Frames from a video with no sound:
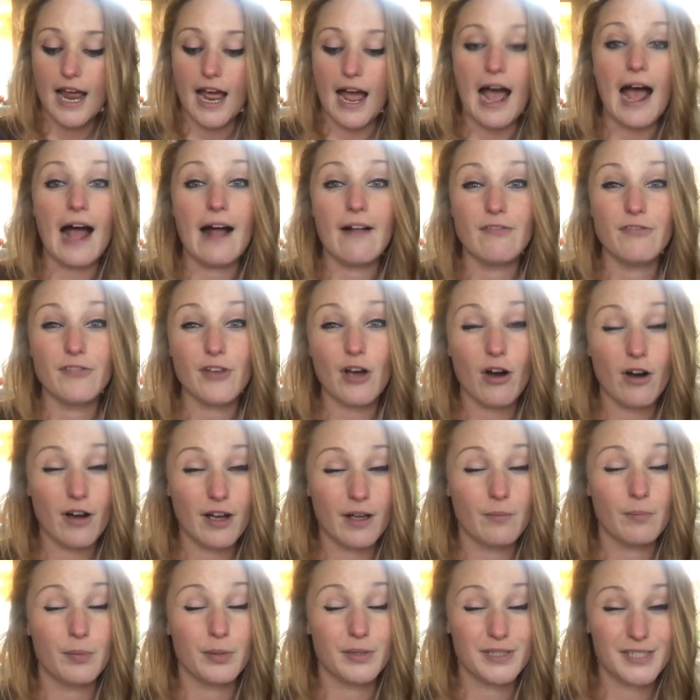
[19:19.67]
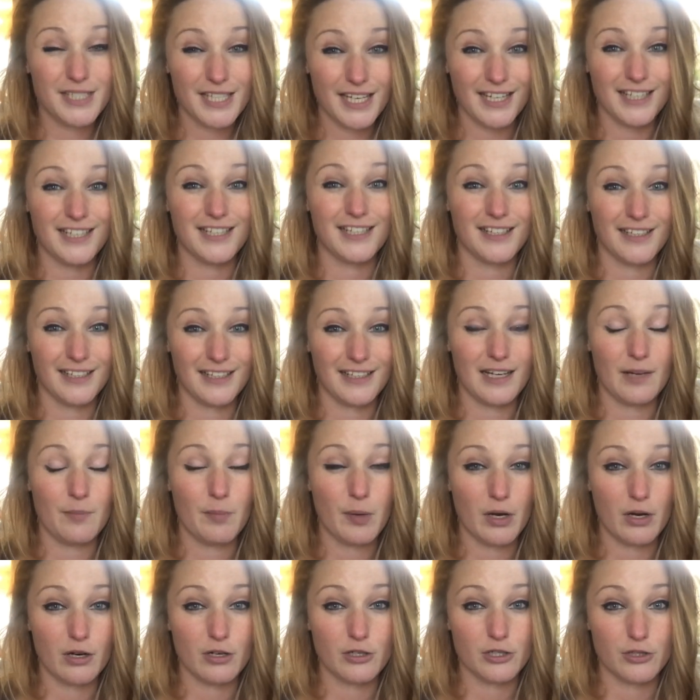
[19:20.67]
and I am particularly
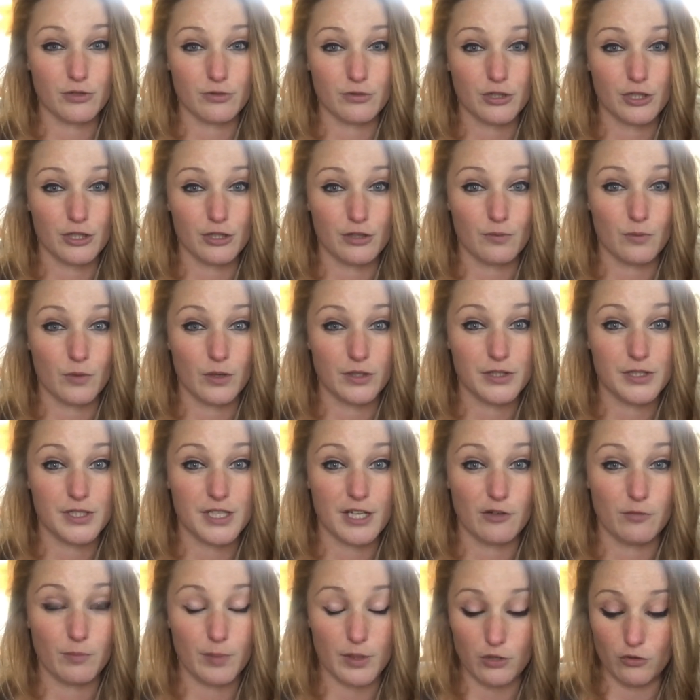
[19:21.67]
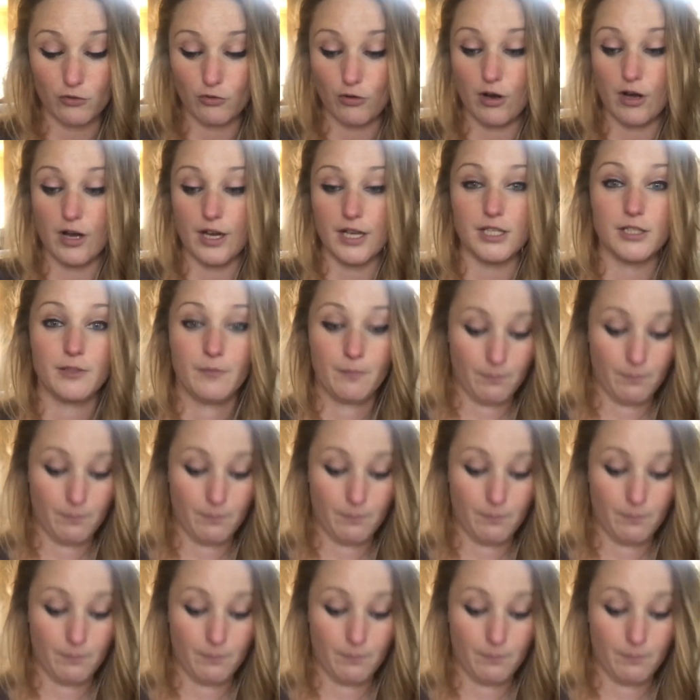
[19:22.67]
partial to them once they've been dried.